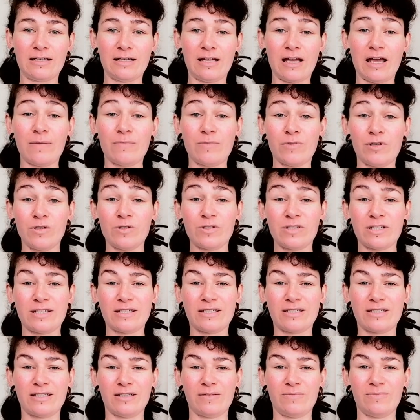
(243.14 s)
immune
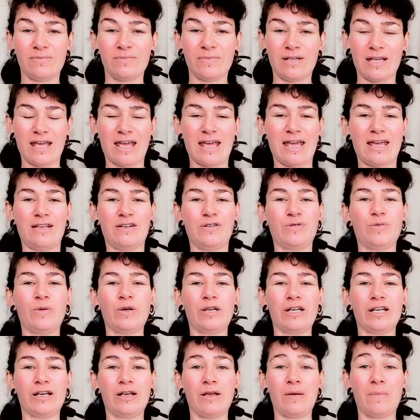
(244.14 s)
system and
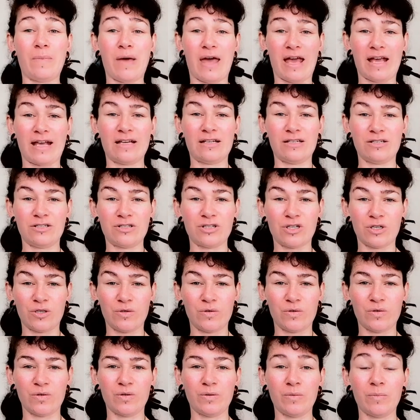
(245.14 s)
bringing it back
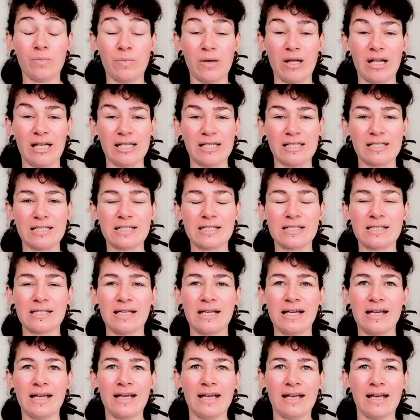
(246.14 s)
into balance.
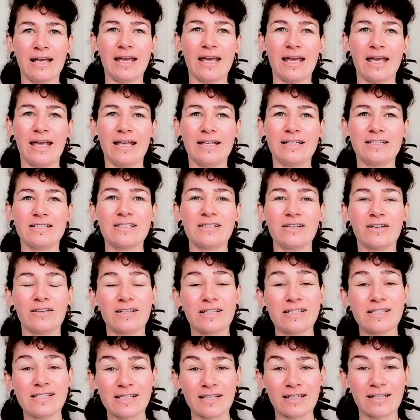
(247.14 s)
And so the
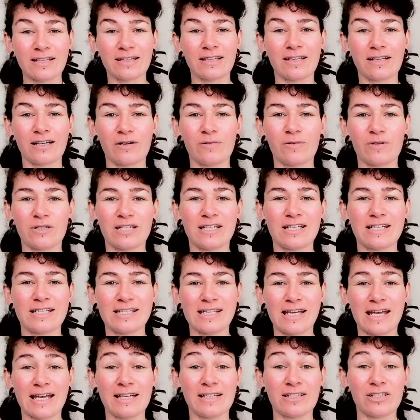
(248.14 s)
second thing I wanted to
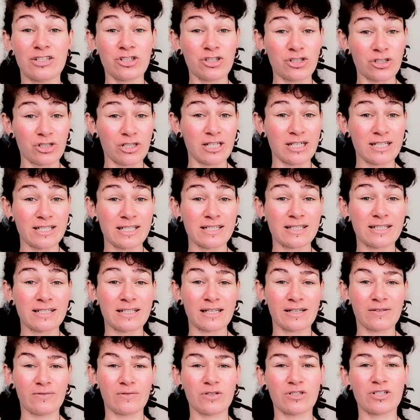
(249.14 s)
say is stress,
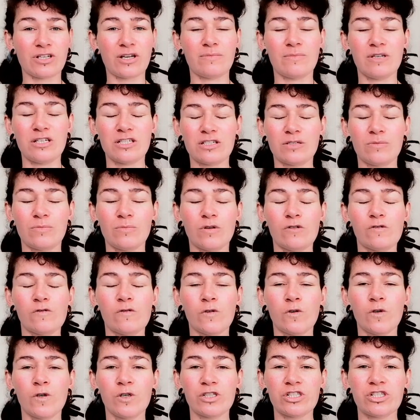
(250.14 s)
which I mentioned
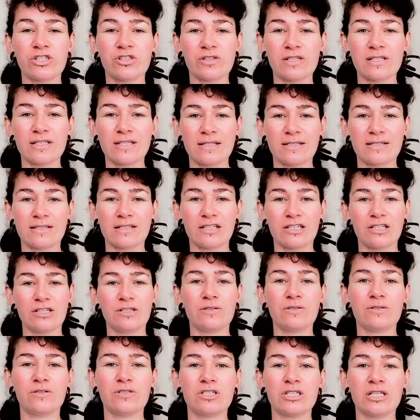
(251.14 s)
before. Stress is a
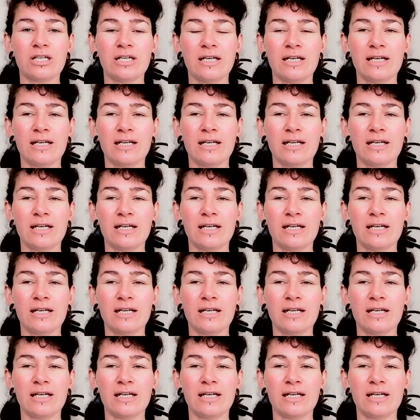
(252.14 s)
huge